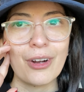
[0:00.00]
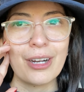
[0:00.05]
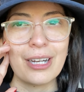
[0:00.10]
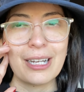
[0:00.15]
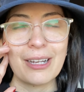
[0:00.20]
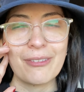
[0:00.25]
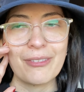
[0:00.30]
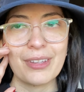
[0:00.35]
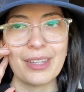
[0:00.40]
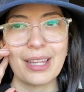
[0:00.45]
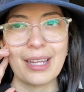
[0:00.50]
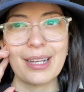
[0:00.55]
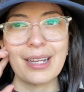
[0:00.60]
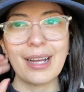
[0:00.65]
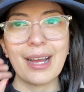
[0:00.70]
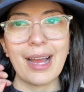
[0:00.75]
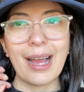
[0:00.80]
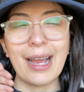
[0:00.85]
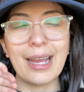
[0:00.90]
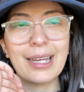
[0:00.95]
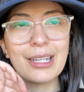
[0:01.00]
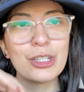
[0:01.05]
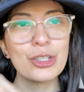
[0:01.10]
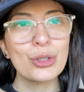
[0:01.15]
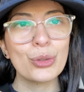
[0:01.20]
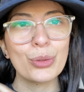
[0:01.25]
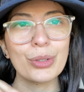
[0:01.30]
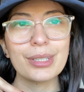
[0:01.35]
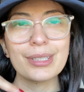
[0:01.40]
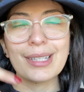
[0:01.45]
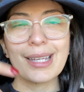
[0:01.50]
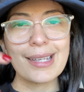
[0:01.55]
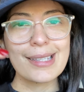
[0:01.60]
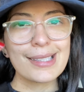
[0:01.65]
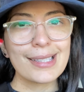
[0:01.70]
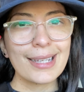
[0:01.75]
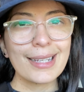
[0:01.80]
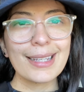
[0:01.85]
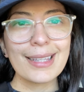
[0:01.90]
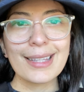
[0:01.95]
I feel like I enjoy days like
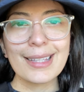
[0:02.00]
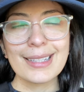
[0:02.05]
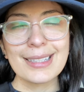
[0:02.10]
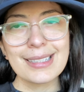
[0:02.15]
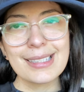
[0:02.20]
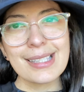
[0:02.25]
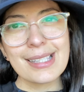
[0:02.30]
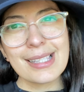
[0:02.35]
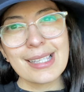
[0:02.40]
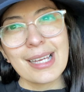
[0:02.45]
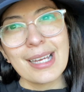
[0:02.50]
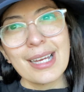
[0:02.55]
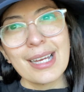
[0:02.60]
this.